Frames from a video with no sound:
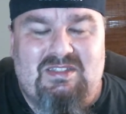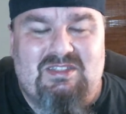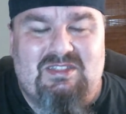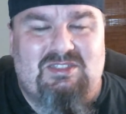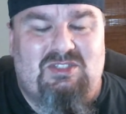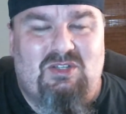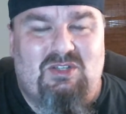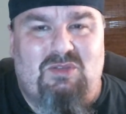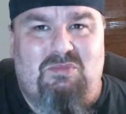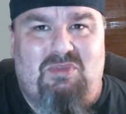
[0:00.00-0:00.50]
This
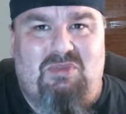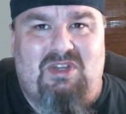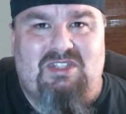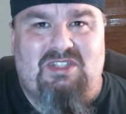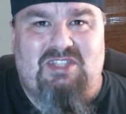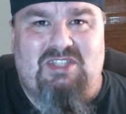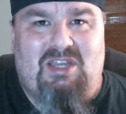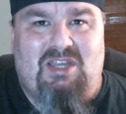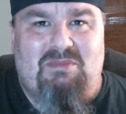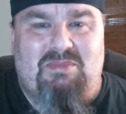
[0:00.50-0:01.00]
still
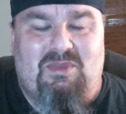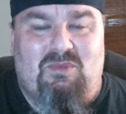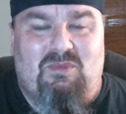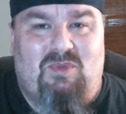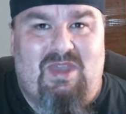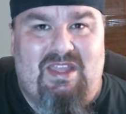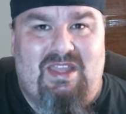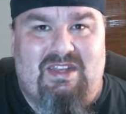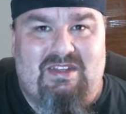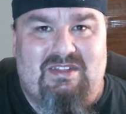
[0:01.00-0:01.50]
brings up the
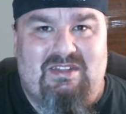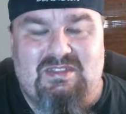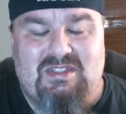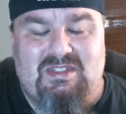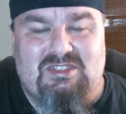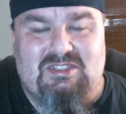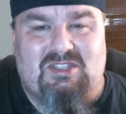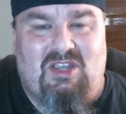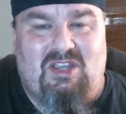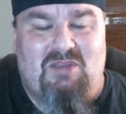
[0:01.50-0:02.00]
when
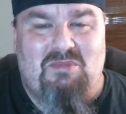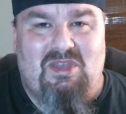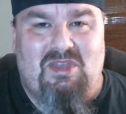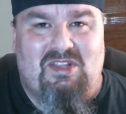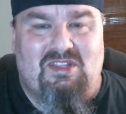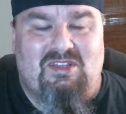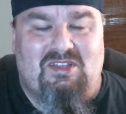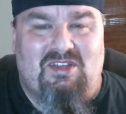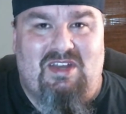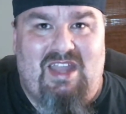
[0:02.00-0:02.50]
is
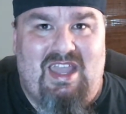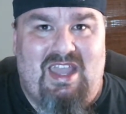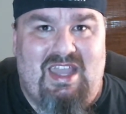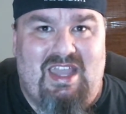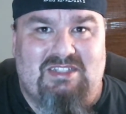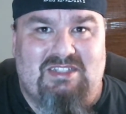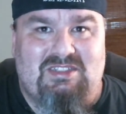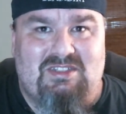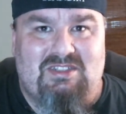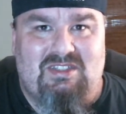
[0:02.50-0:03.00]
Carmella going to
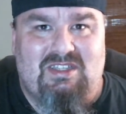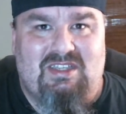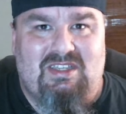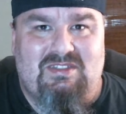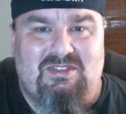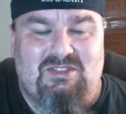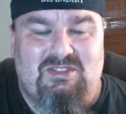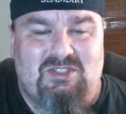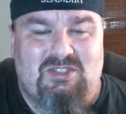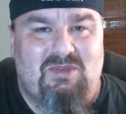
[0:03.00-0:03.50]

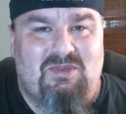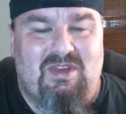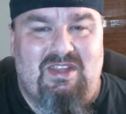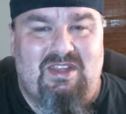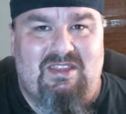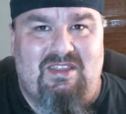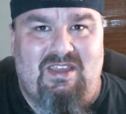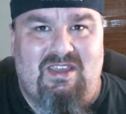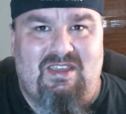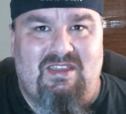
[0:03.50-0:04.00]
actually do
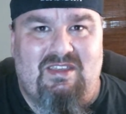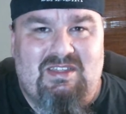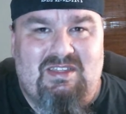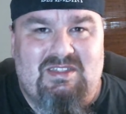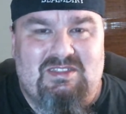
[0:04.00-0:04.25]
anything.